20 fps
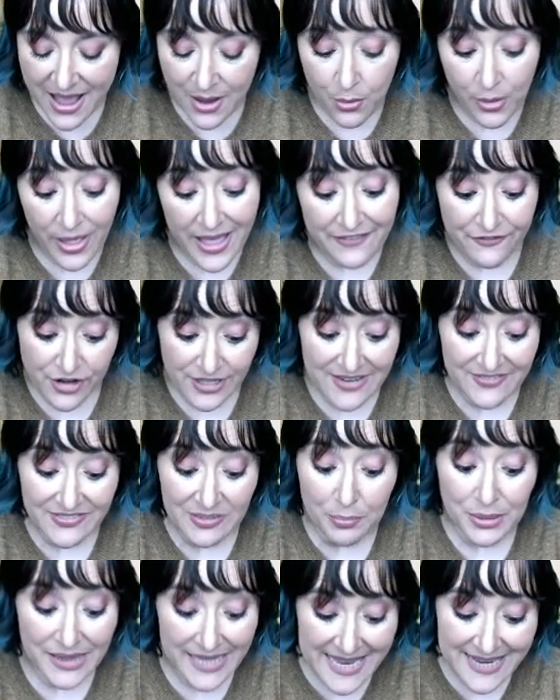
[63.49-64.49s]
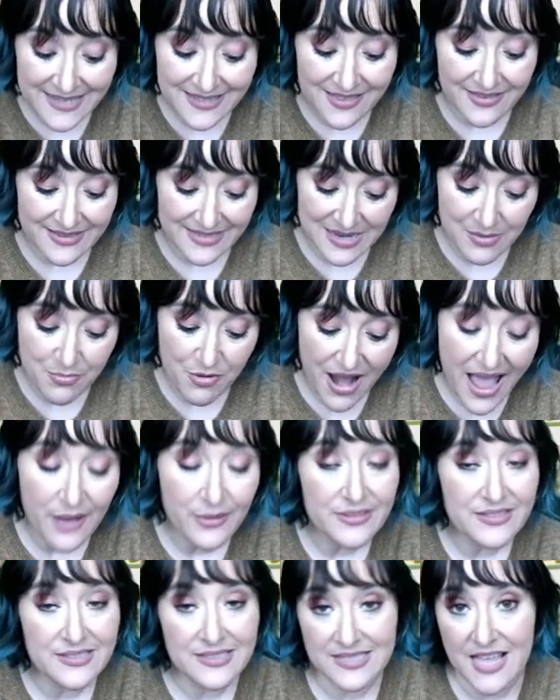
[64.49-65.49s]
Well, I first have to place the zebra
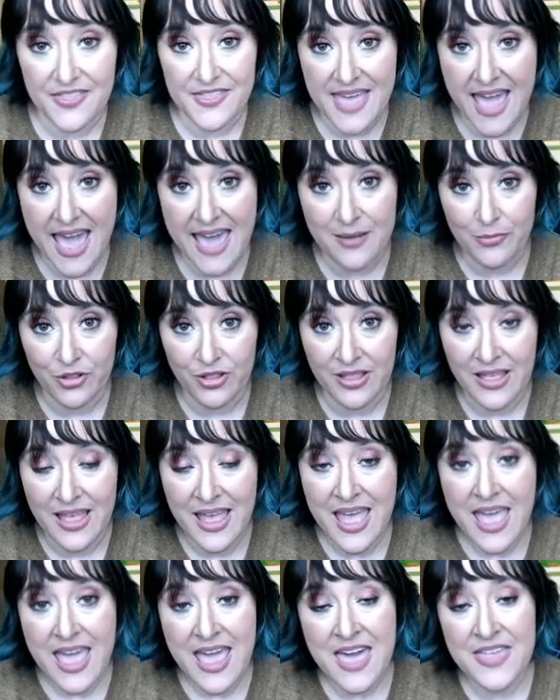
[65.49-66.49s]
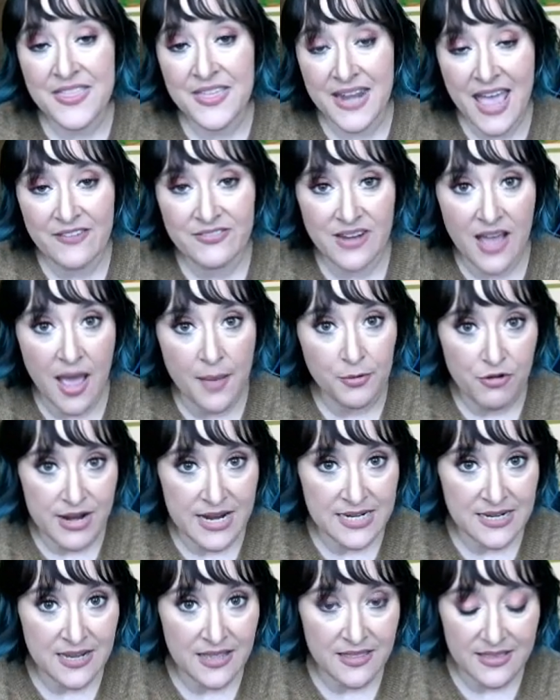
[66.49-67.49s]
house to get the animal, and then I have to
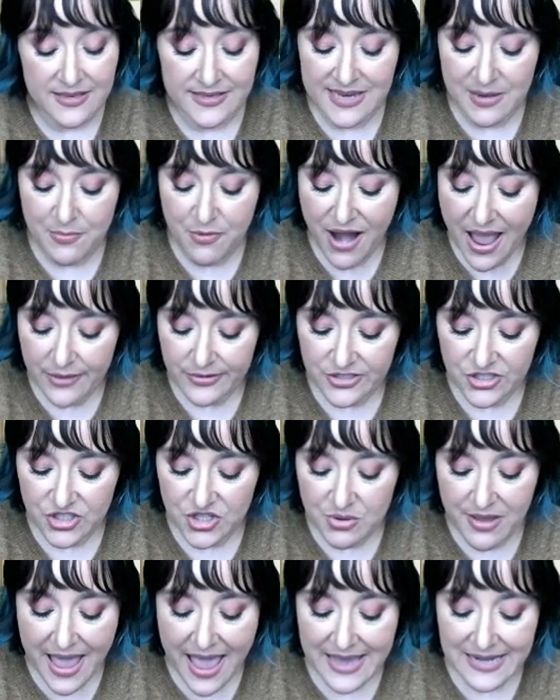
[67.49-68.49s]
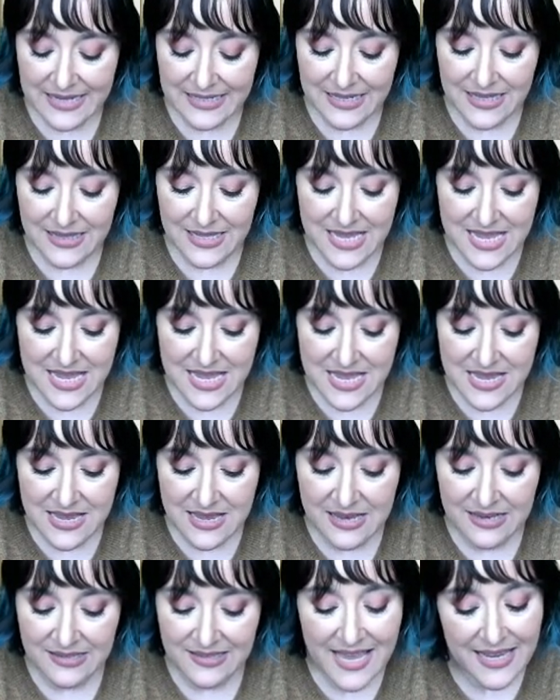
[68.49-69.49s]
upgrade the zebra house to get
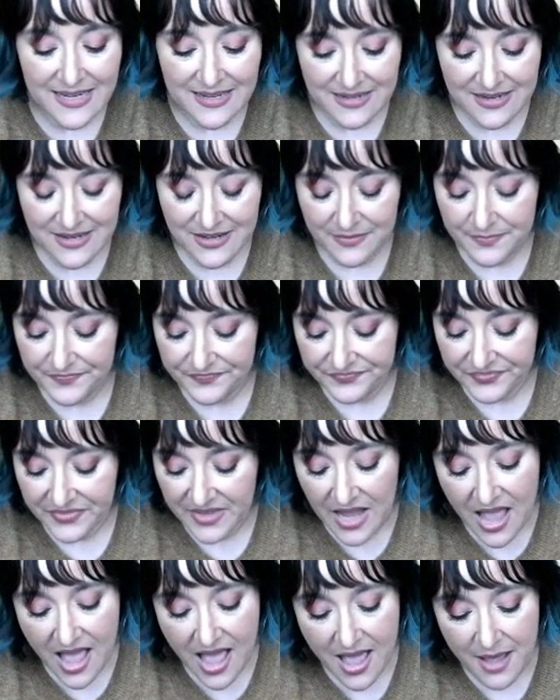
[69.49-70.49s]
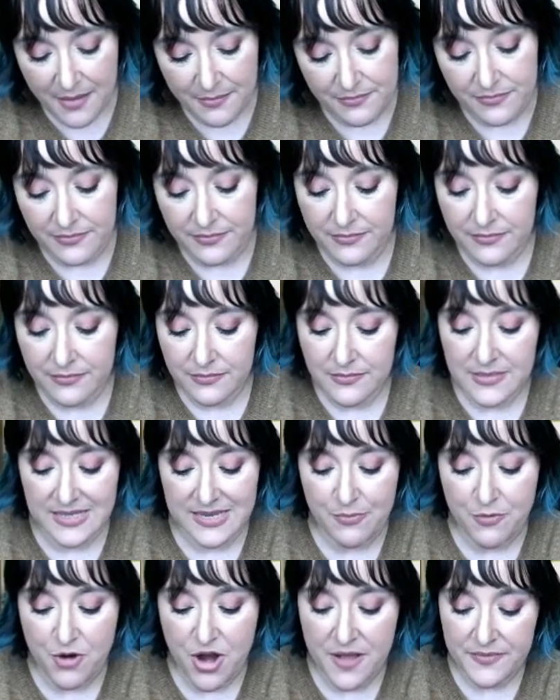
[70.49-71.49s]
the second um,
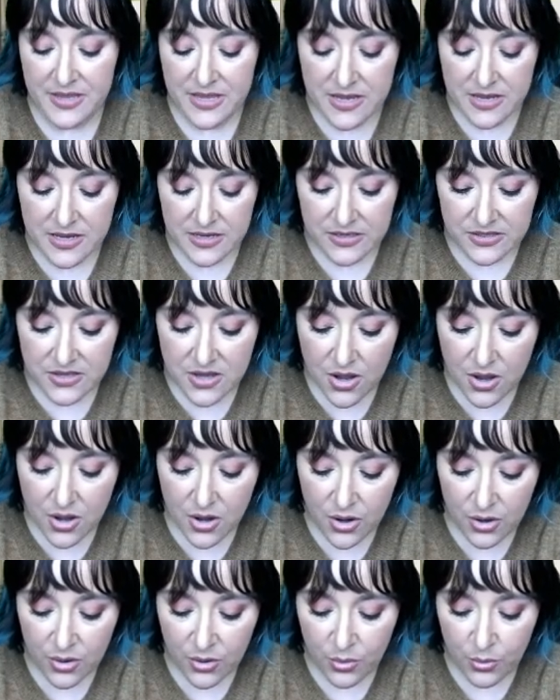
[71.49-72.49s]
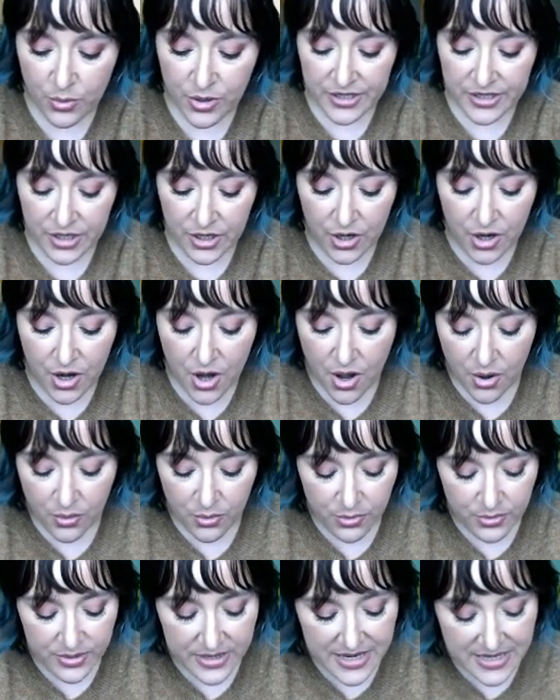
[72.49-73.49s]
zebra. So we're
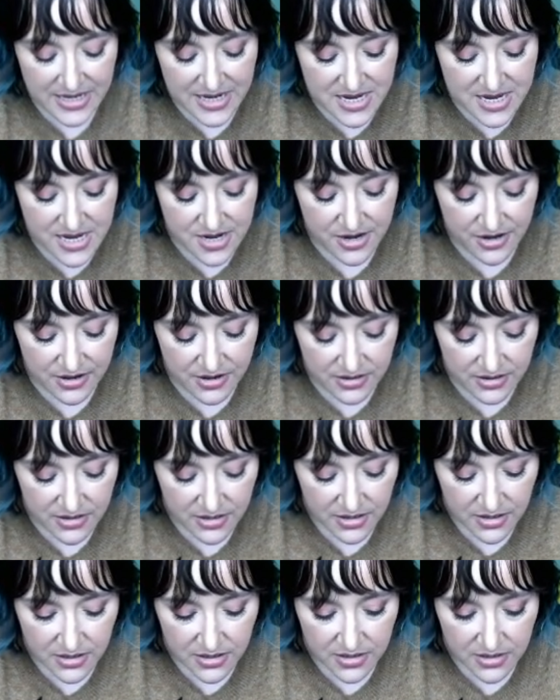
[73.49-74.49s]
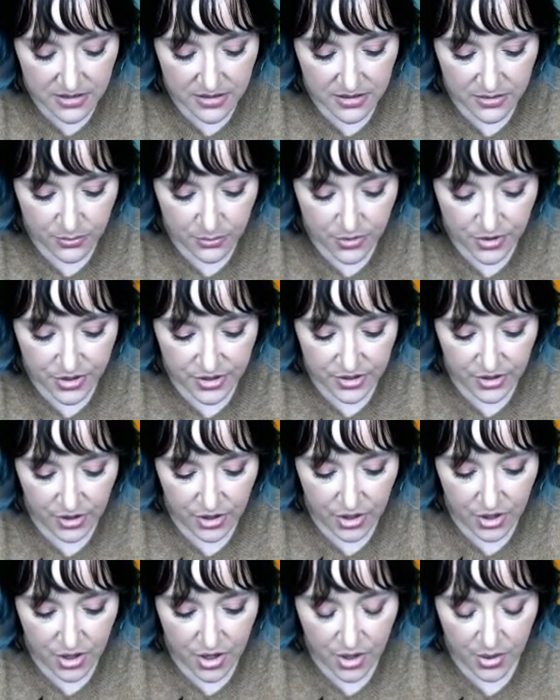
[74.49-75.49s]
go in here, and we're gonna
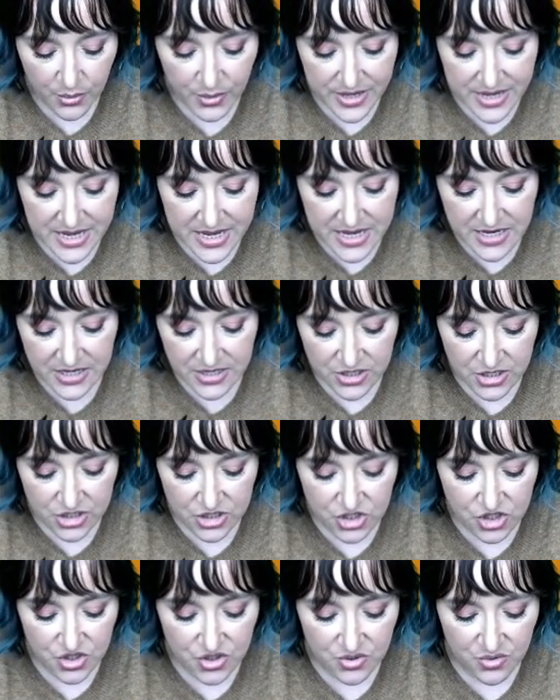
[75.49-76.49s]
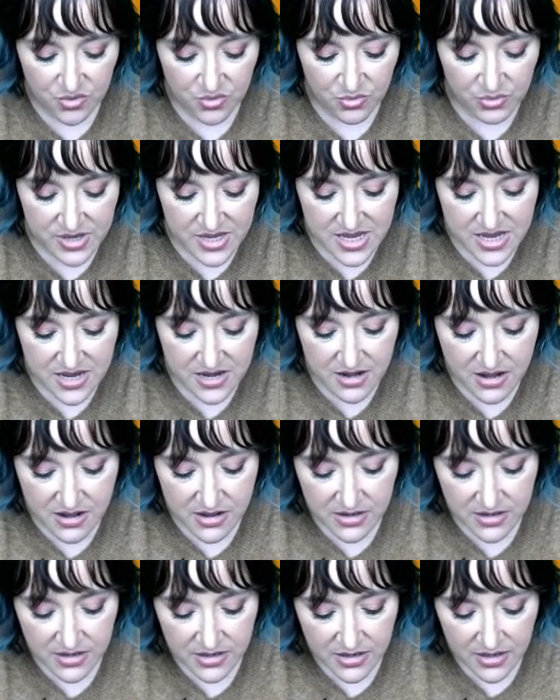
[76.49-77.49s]
go into
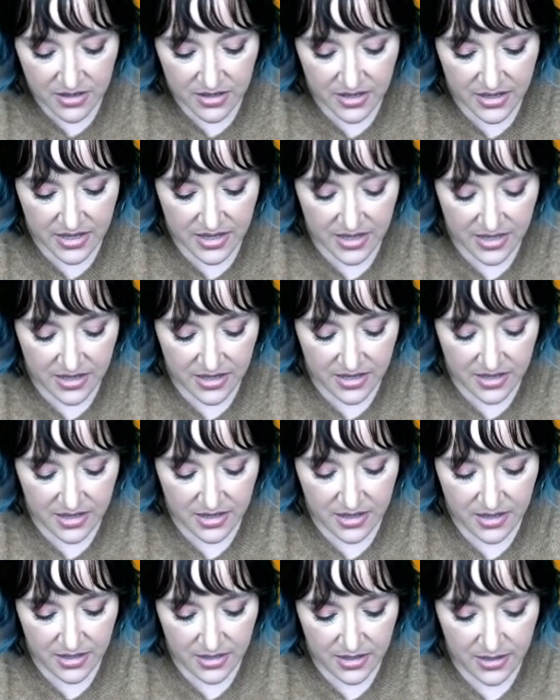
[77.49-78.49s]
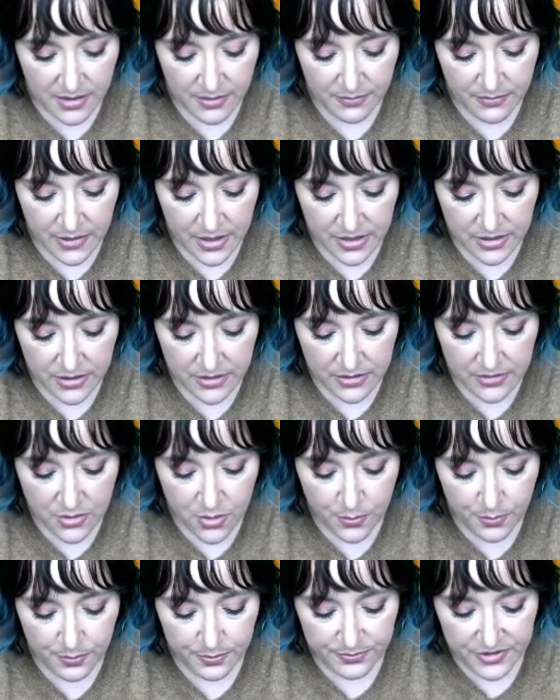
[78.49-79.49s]
here. Um,
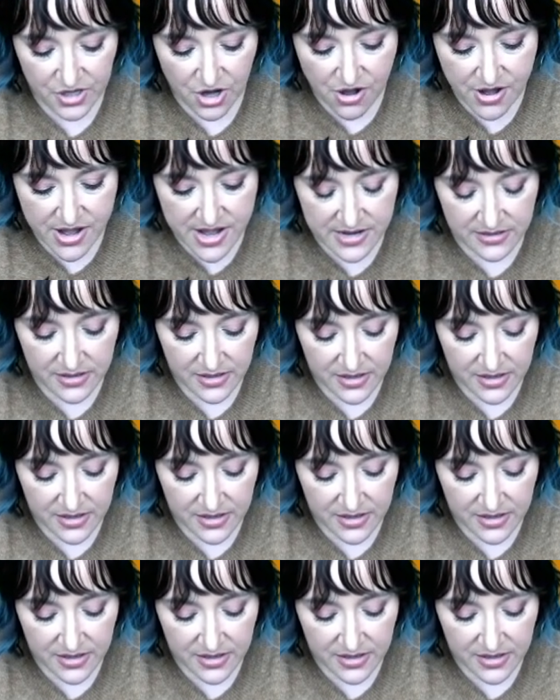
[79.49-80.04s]
nope, sorry.